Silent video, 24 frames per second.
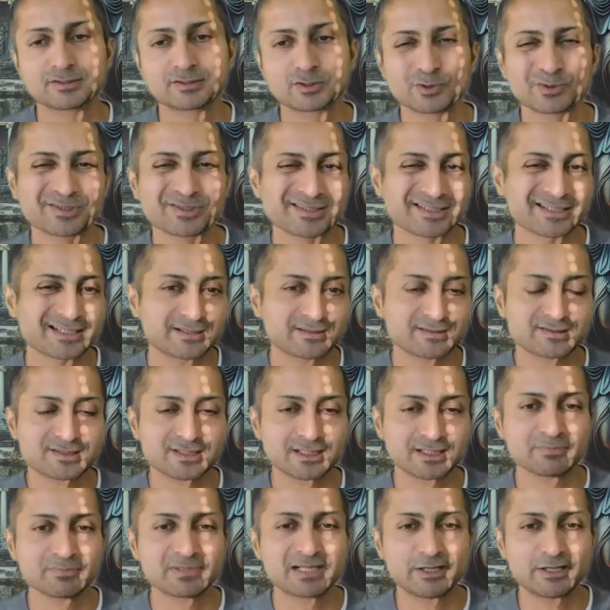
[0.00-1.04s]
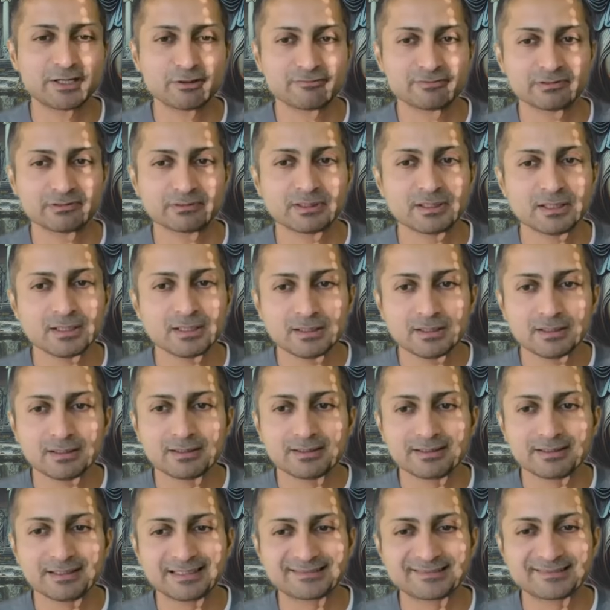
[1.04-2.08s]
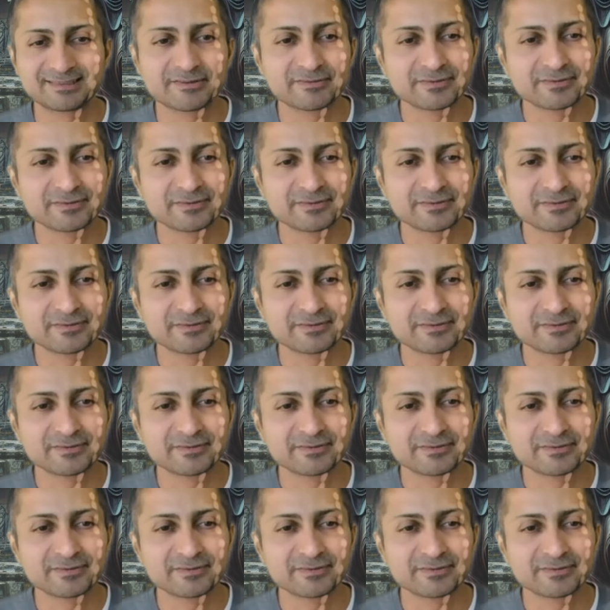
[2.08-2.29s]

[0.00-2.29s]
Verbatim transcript: So it's some kind of a, let's say,